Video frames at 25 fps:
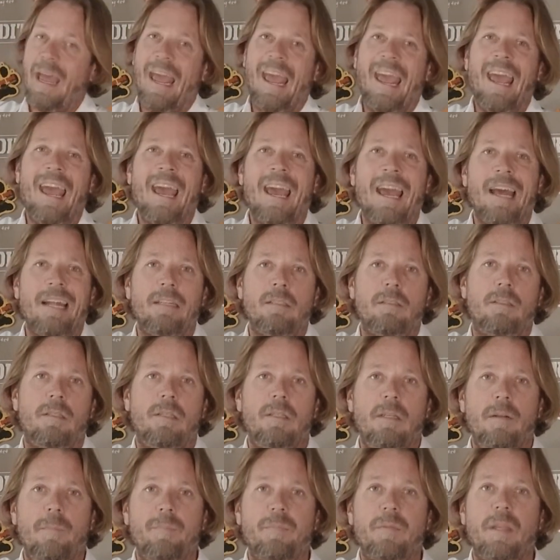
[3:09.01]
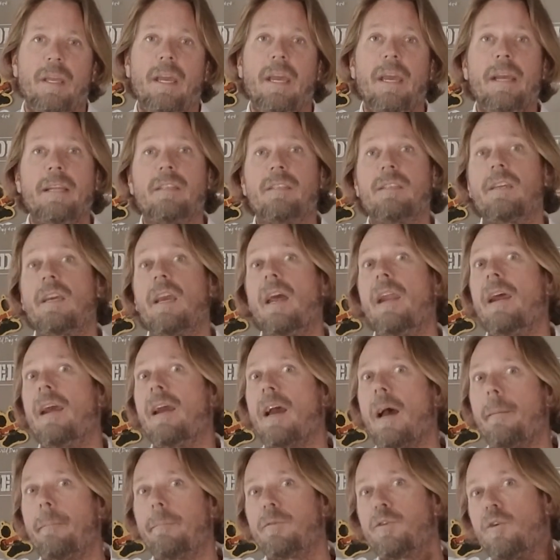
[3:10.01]
and it's getting
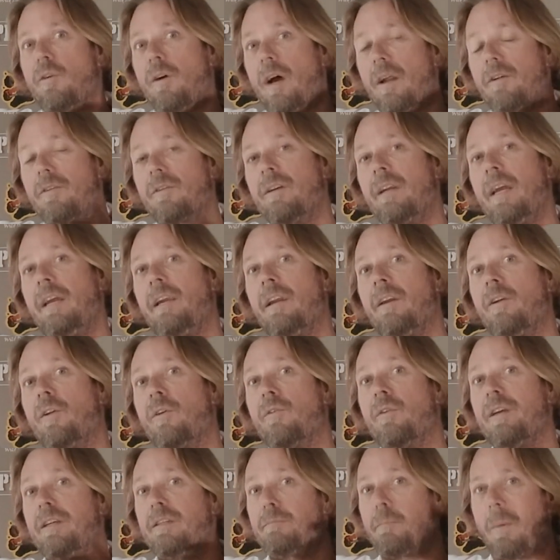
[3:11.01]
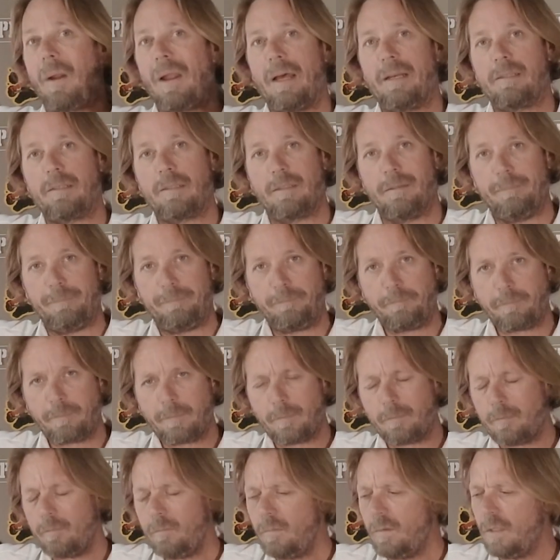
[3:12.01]
up to 180 degrees plus.
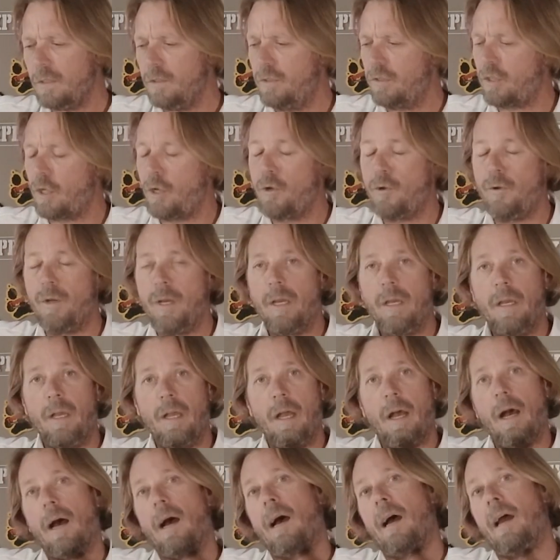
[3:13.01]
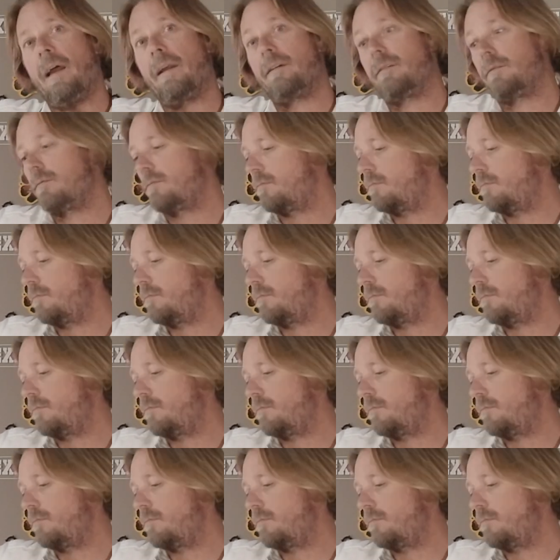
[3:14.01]
So I